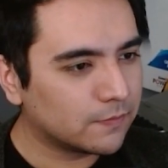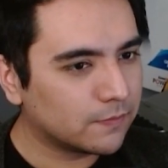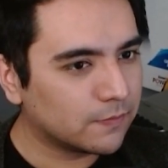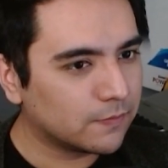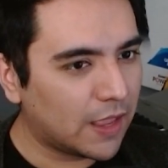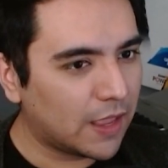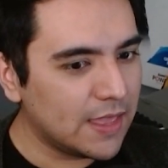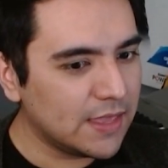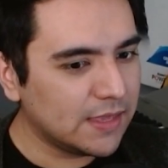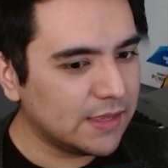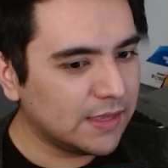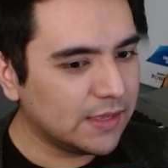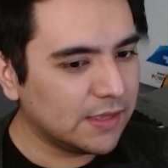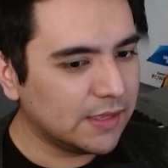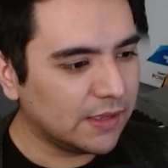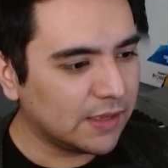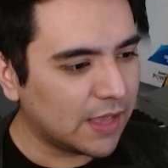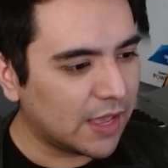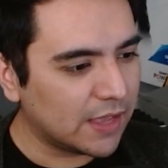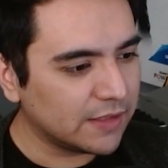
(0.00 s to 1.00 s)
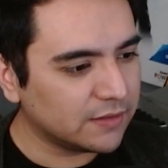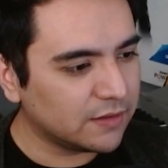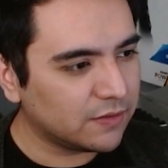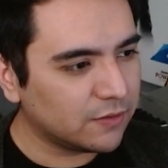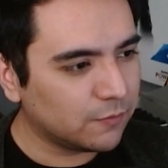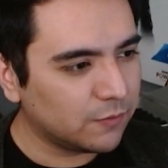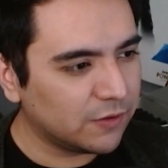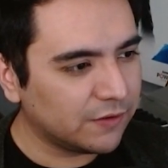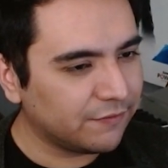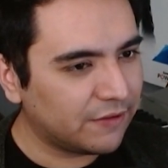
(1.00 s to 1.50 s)
Hey, I did
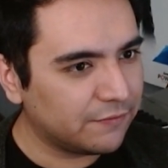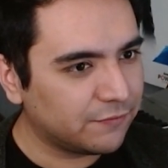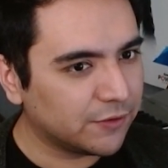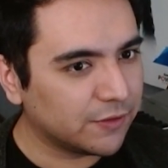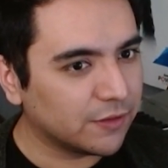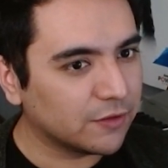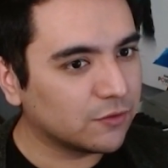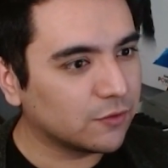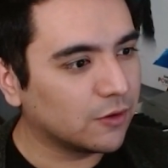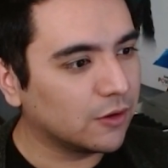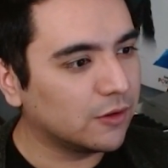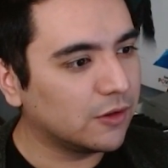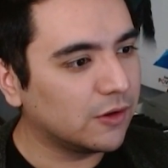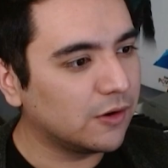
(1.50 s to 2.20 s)
the revive for this one in